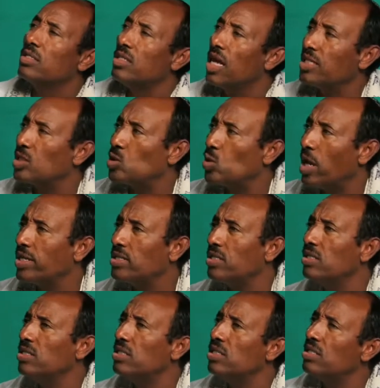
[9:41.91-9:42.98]
that's why
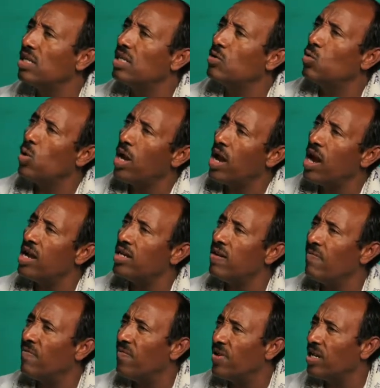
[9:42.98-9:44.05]
since then we had
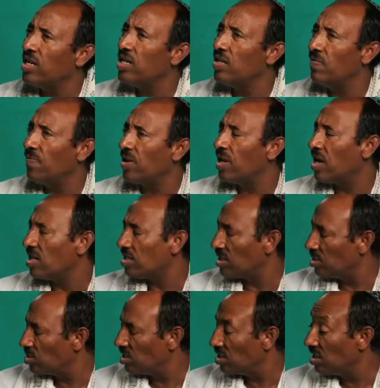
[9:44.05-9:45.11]
a very
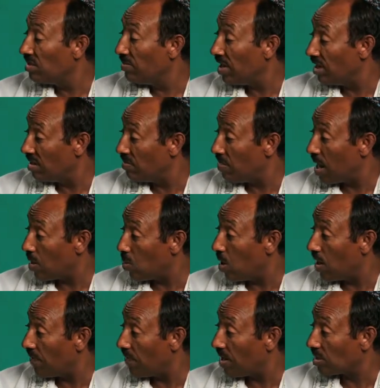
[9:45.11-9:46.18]
difficult journey, me and my
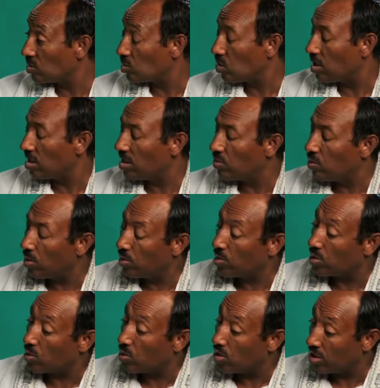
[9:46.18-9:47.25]
wife actually. We
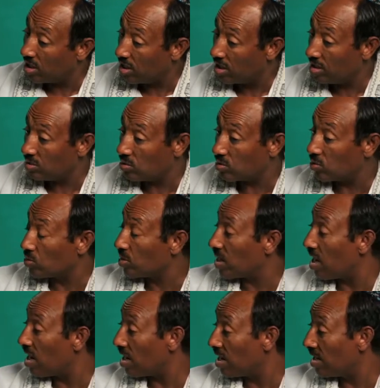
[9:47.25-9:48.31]
were walking through
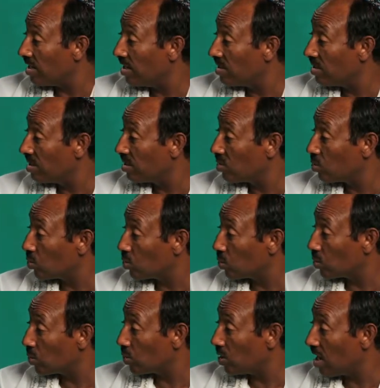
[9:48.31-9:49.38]
Sahara Desert
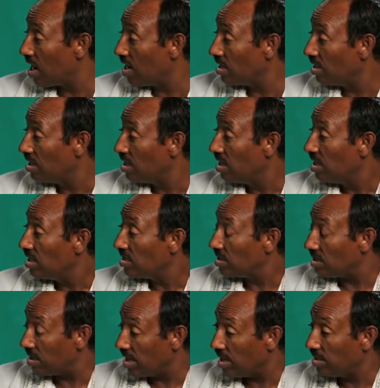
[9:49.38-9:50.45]
to Sudan,
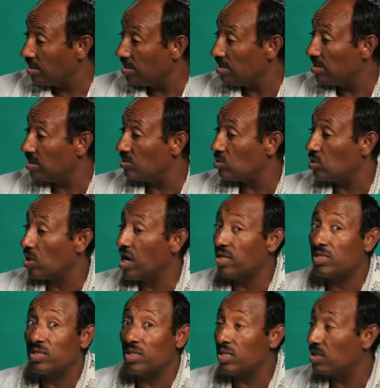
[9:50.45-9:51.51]
staying in
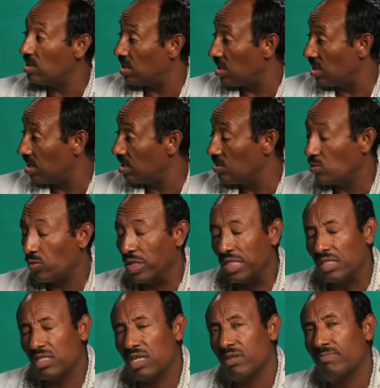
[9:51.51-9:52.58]
Sudan six years
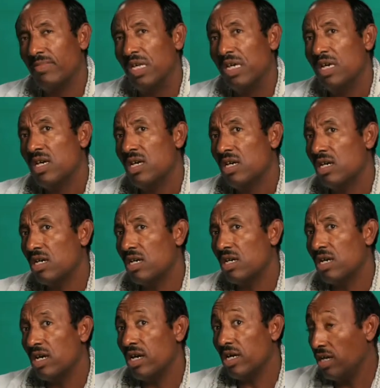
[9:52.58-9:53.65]
with uh,
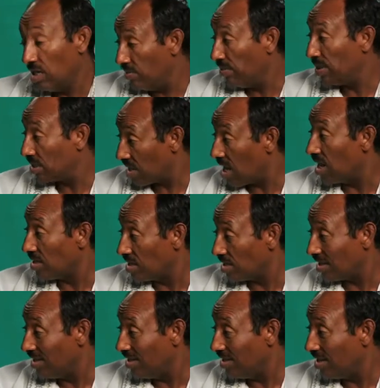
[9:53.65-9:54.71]
uh, enemy's
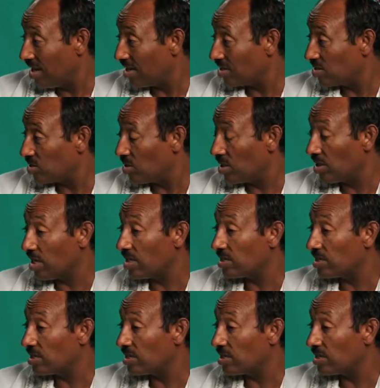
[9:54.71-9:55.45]
country. Actually,